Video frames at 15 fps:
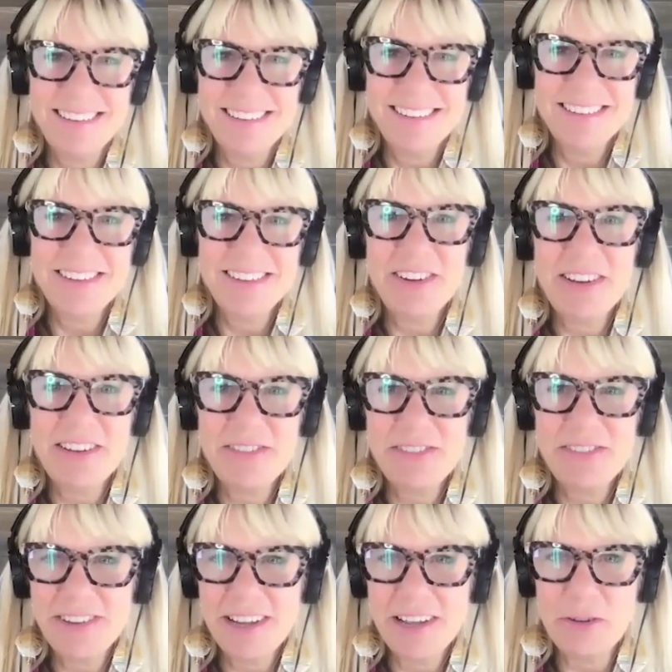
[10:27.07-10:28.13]
So you
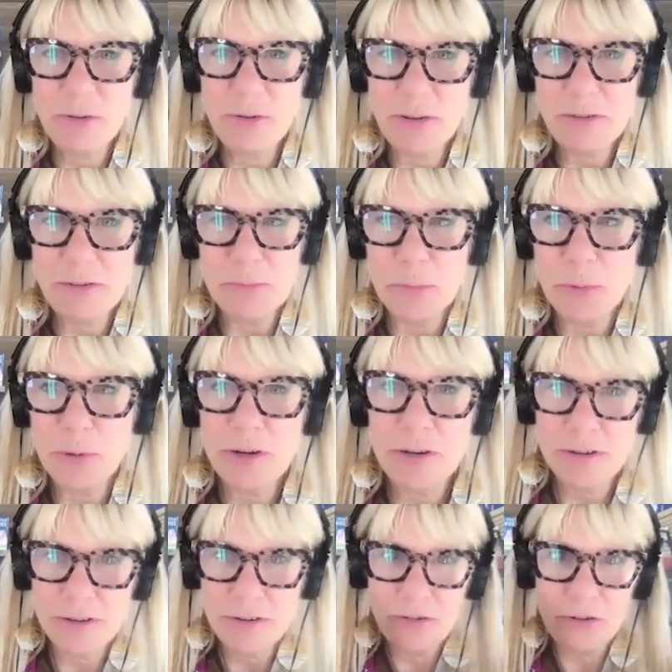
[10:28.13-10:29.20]
have hundreds of
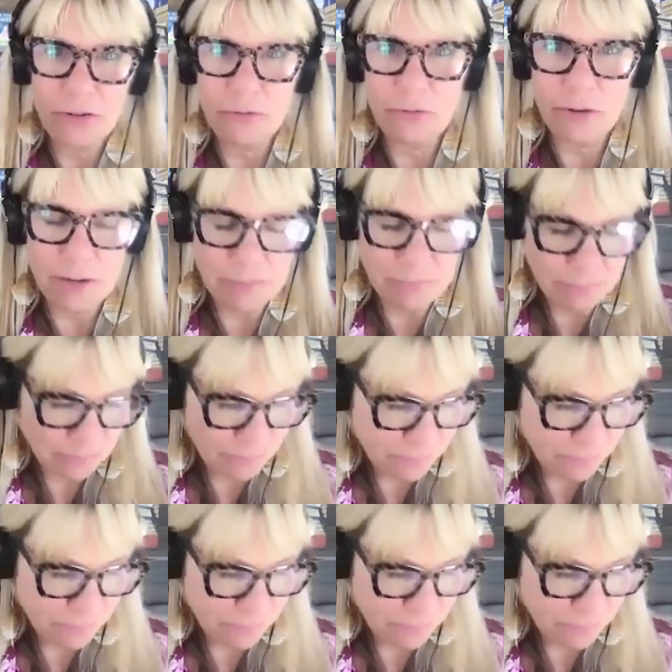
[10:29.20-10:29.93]
more children.